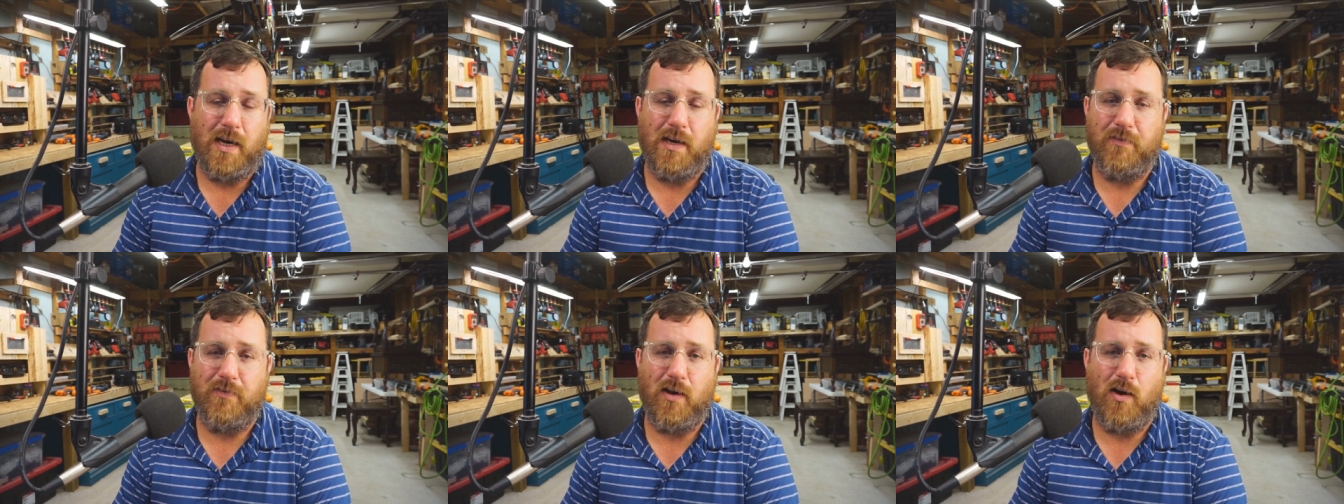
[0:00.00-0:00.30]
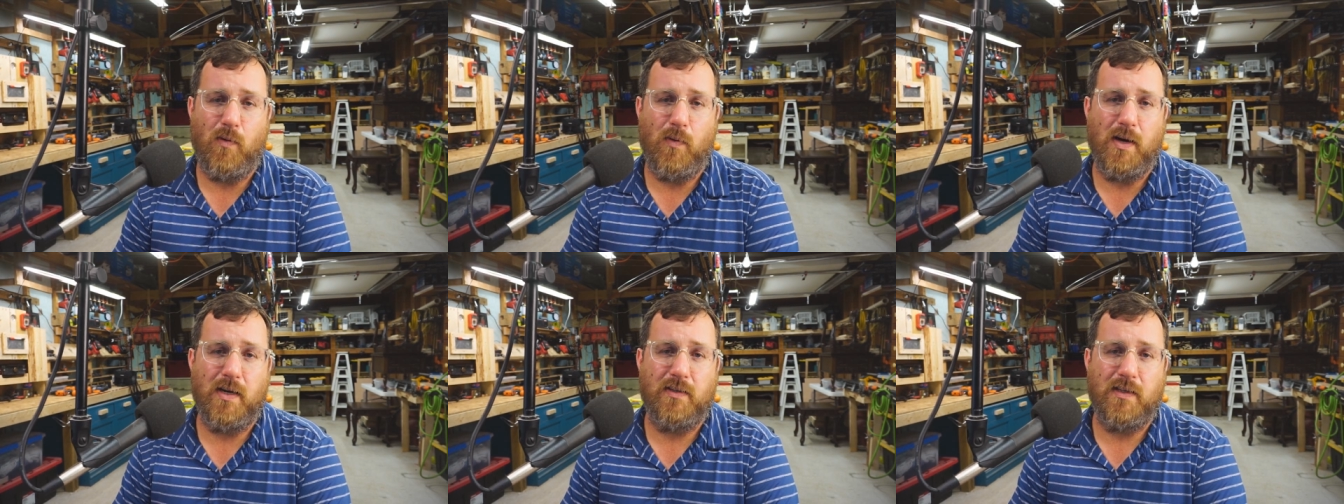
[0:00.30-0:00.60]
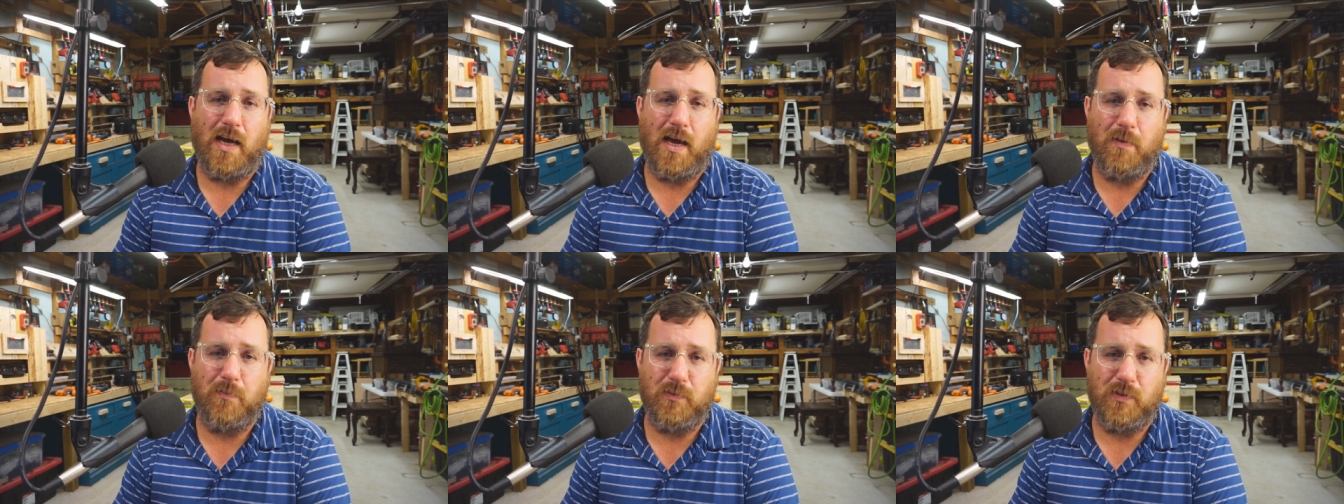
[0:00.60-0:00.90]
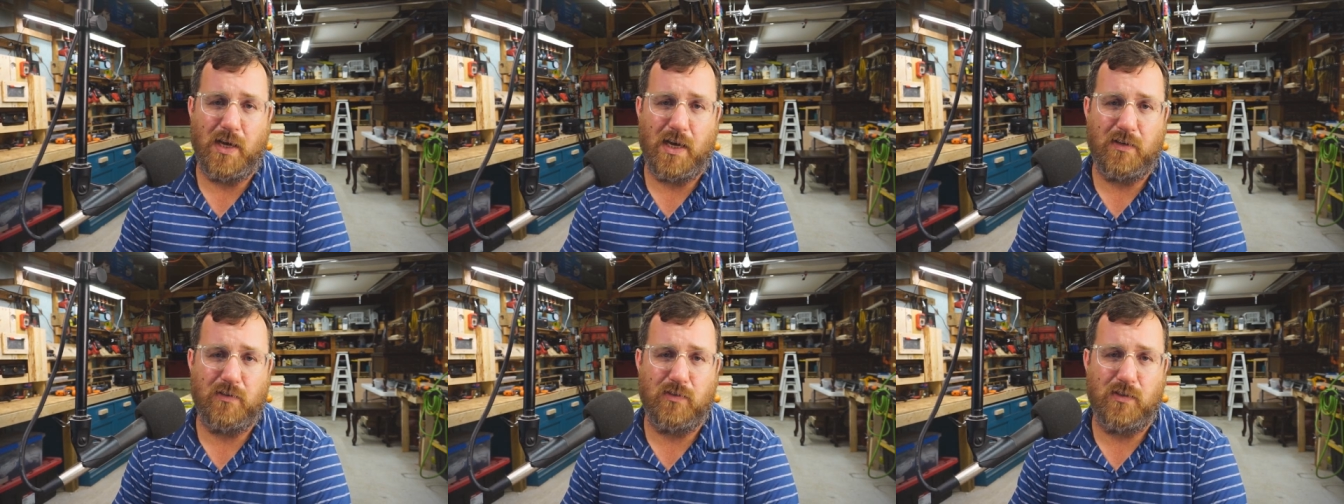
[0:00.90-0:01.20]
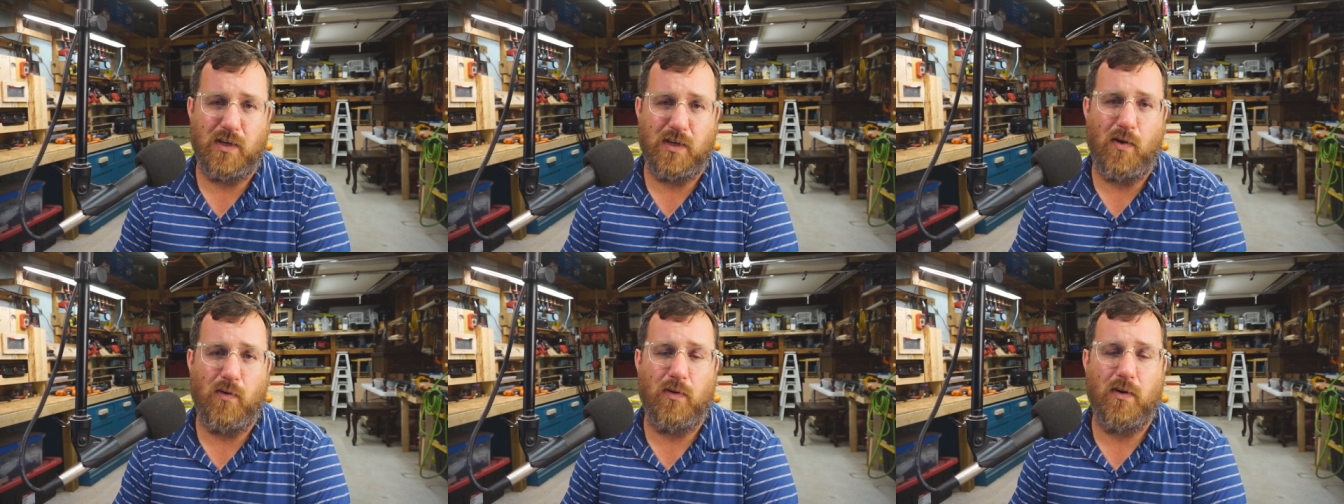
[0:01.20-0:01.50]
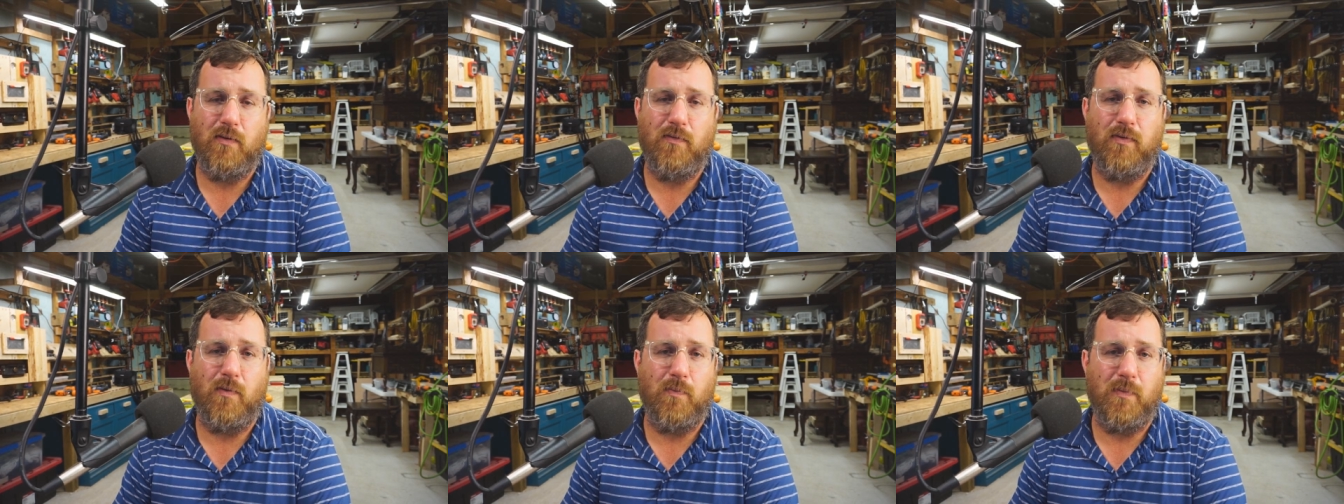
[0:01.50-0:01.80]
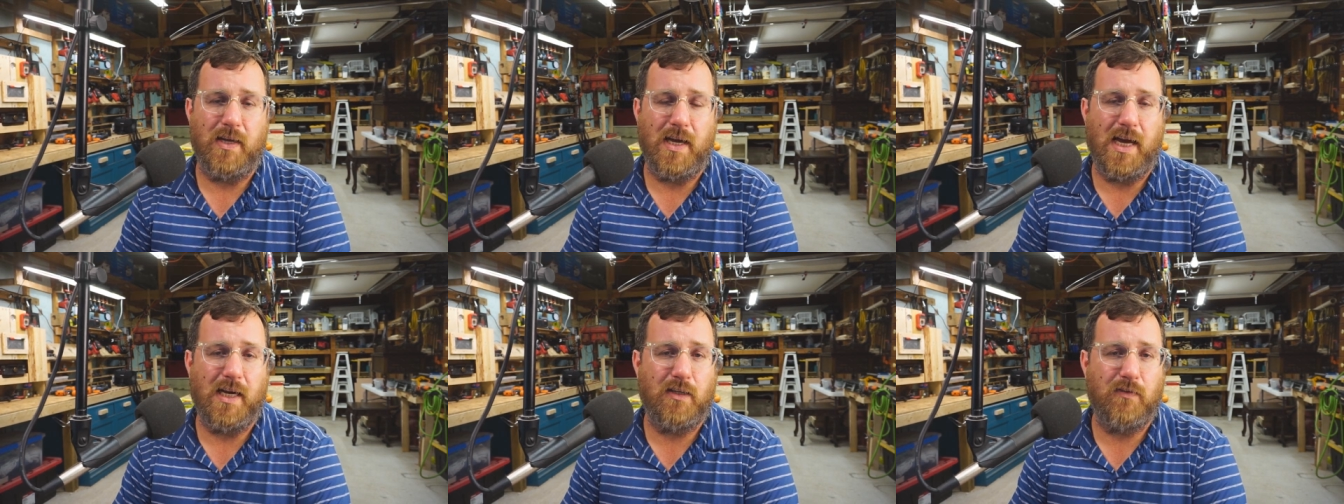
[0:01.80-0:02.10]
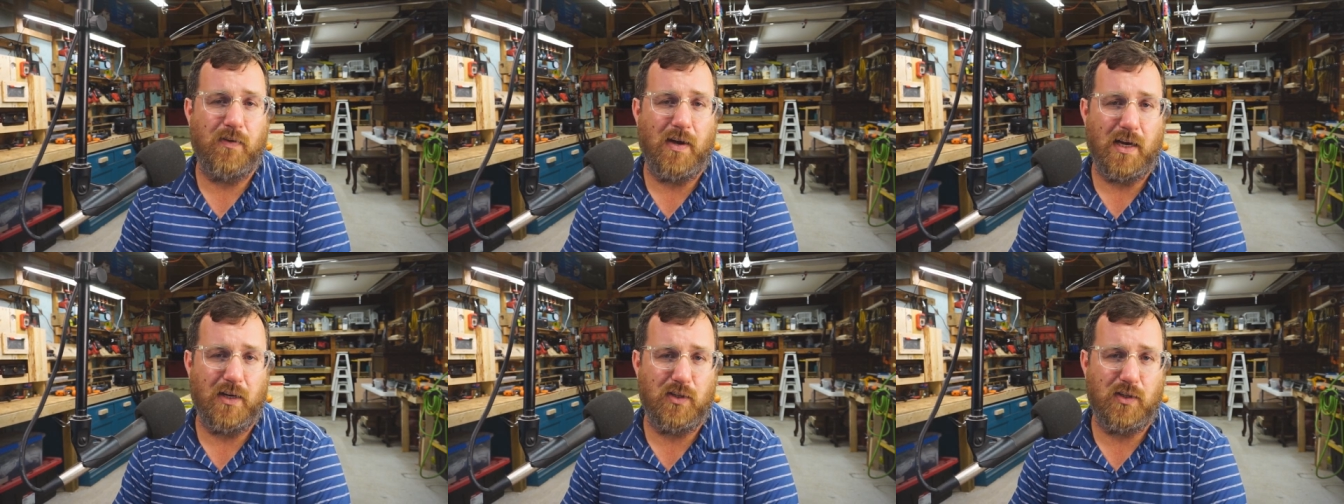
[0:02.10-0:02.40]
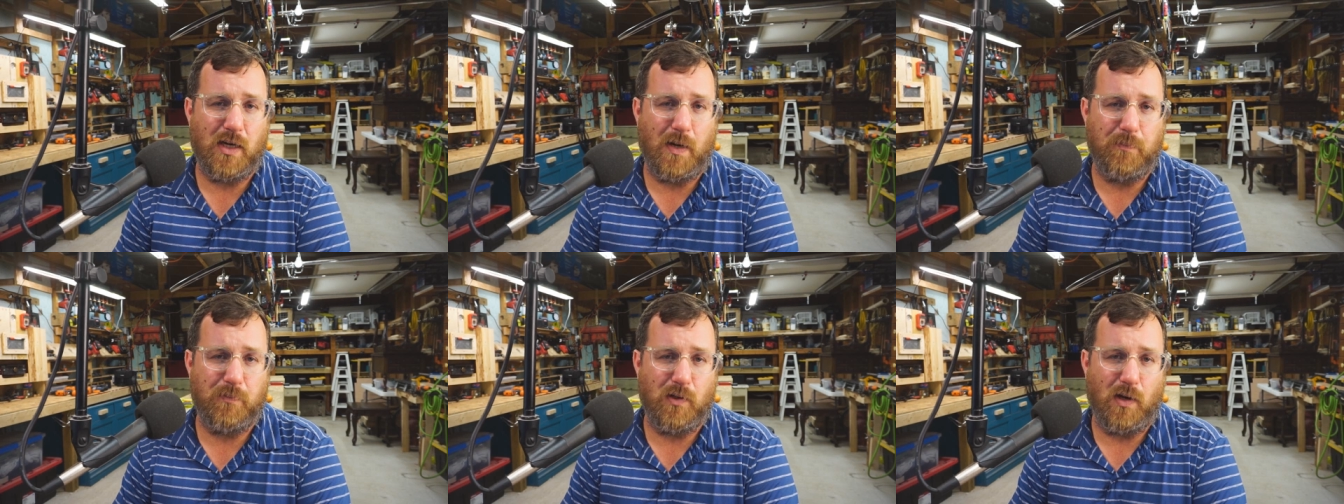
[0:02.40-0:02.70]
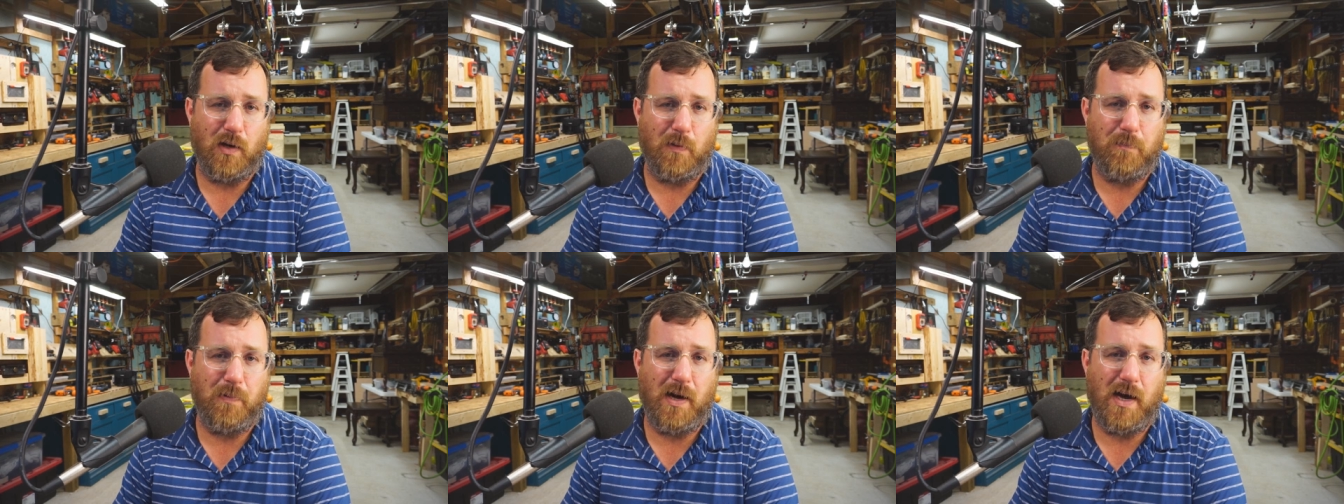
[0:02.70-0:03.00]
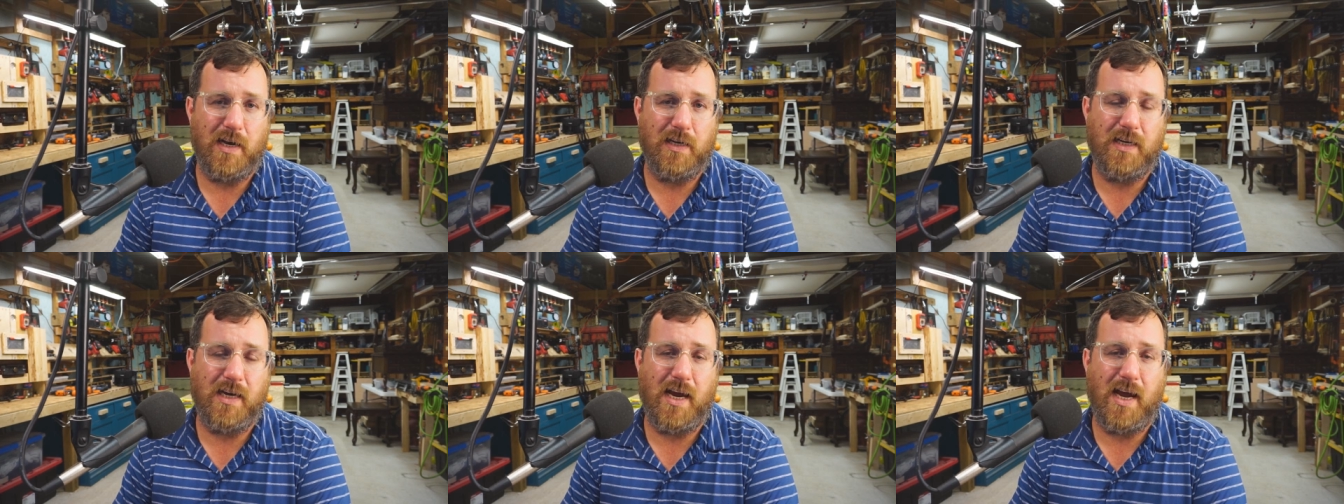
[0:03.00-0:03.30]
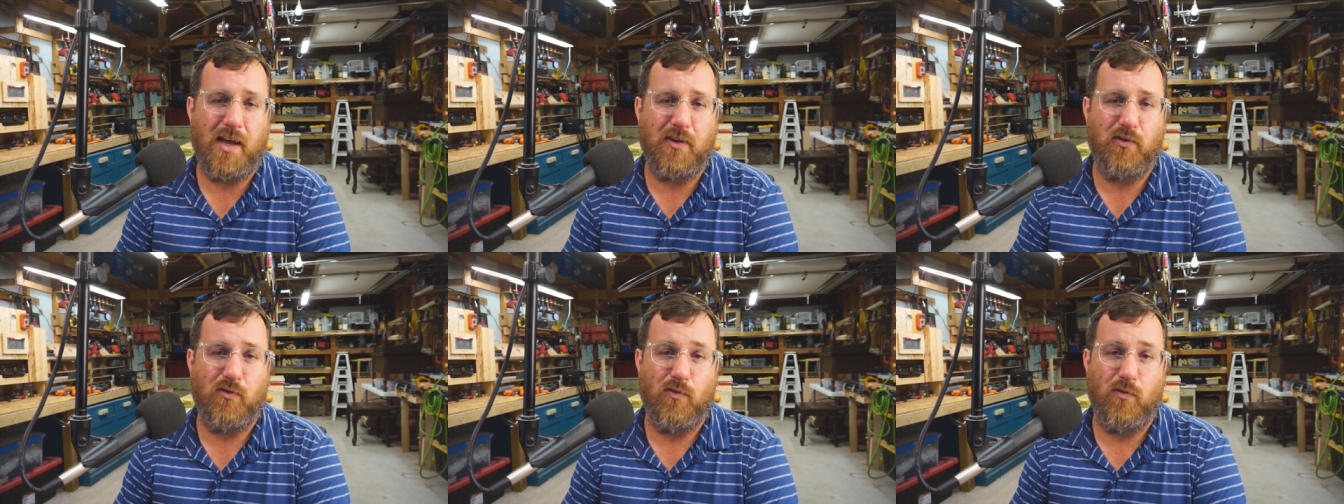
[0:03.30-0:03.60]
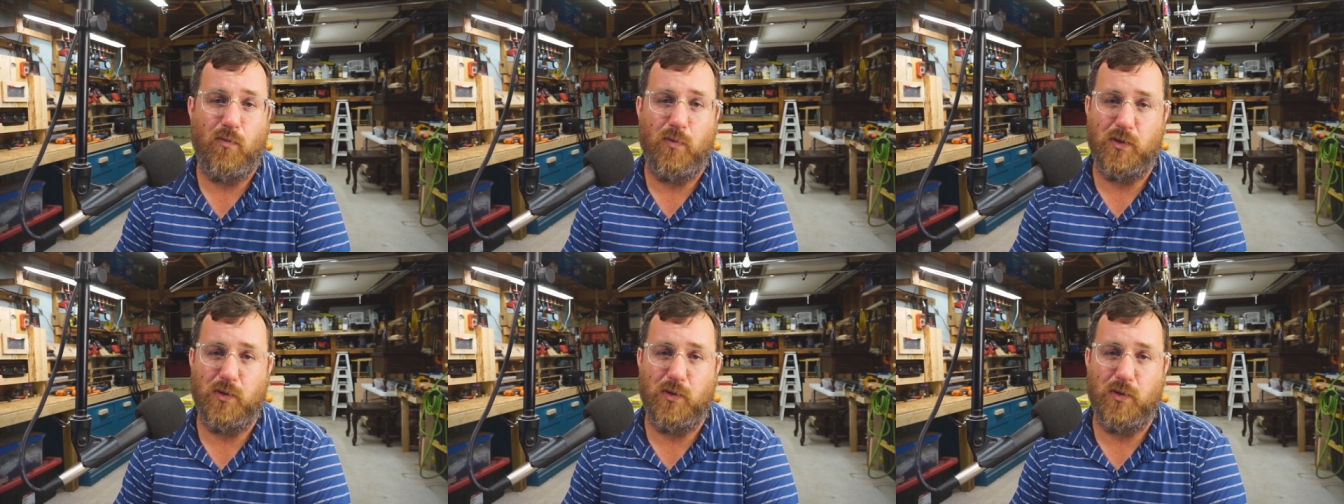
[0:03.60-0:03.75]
And as always, I'm Zach Psioda from the H V A C Shop Talk podcast,